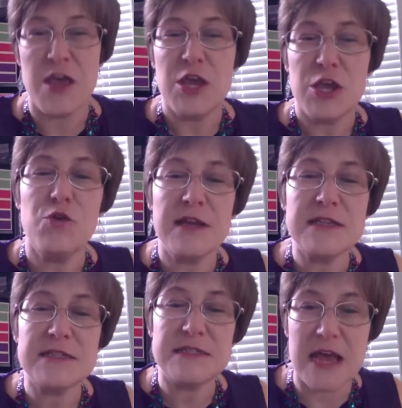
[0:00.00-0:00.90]
you
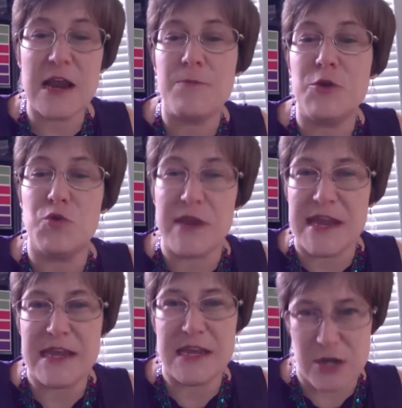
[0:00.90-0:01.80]
can set up
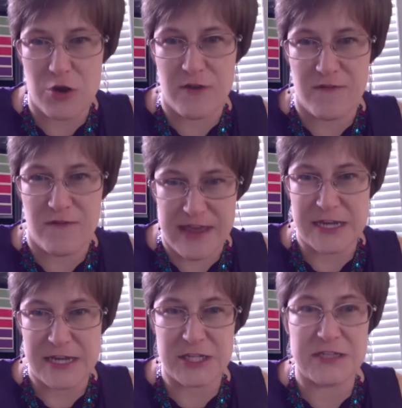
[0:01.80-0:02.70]
unique
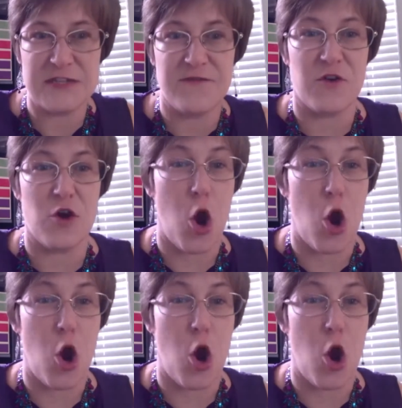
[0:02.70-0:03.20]
notifications for